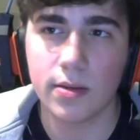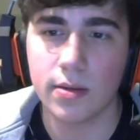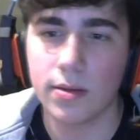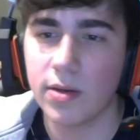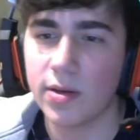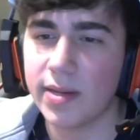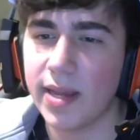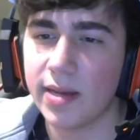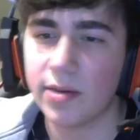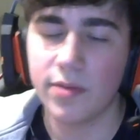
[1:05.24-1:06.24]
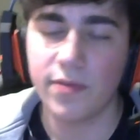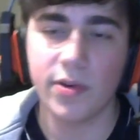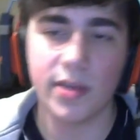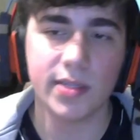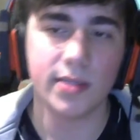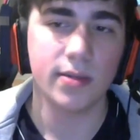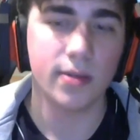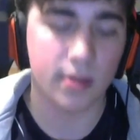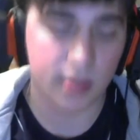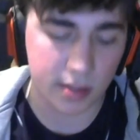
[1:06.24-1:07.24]
not that good for us.
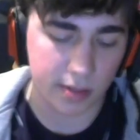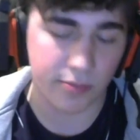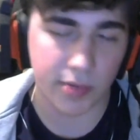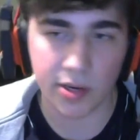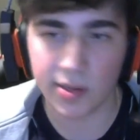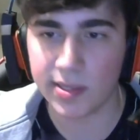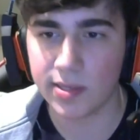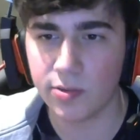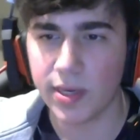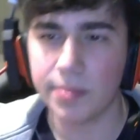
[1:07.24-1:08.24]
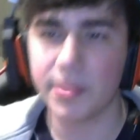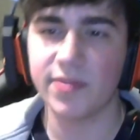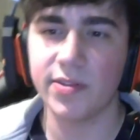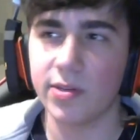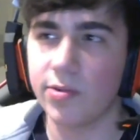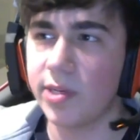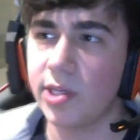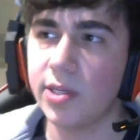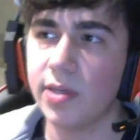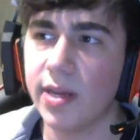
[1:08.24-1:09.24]
Um, we lost two games with
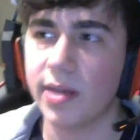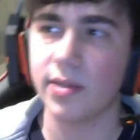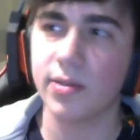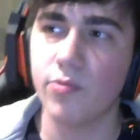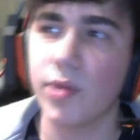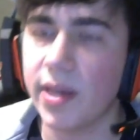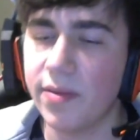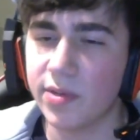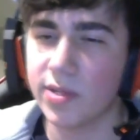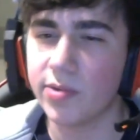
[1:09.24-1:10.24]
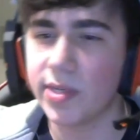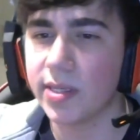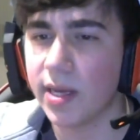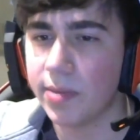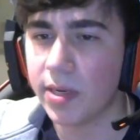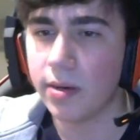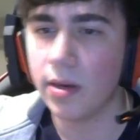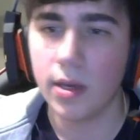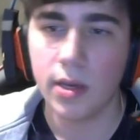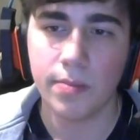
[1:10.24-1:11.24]
Origen and one game with Reason Gaming,
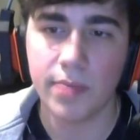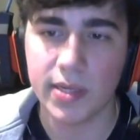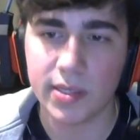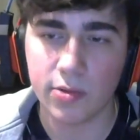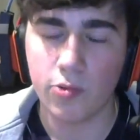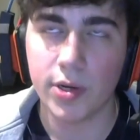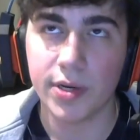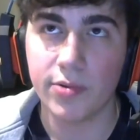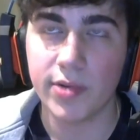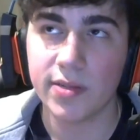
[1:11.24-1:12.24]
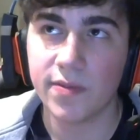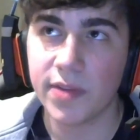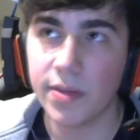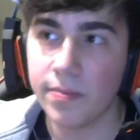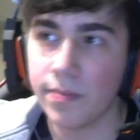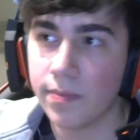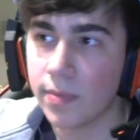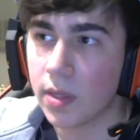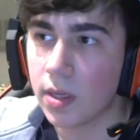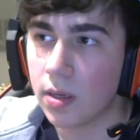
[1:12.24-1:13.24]
but won the rest of them.
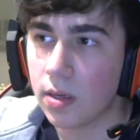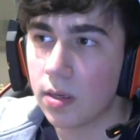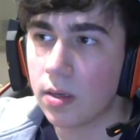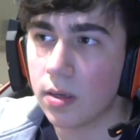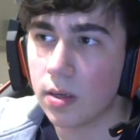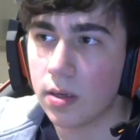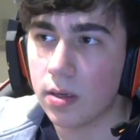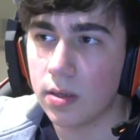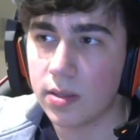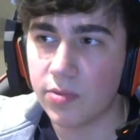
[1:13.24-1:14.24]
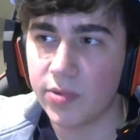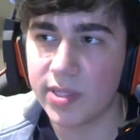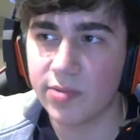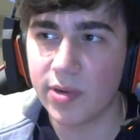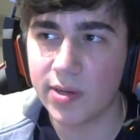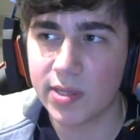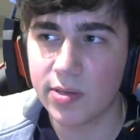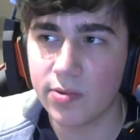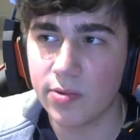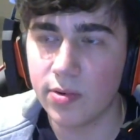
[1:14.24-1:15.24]
Uh, the reason we lost
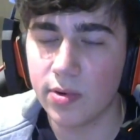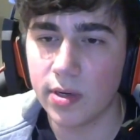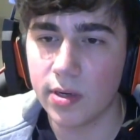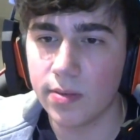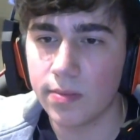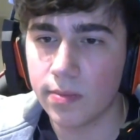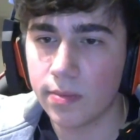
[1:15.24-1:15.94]
to um,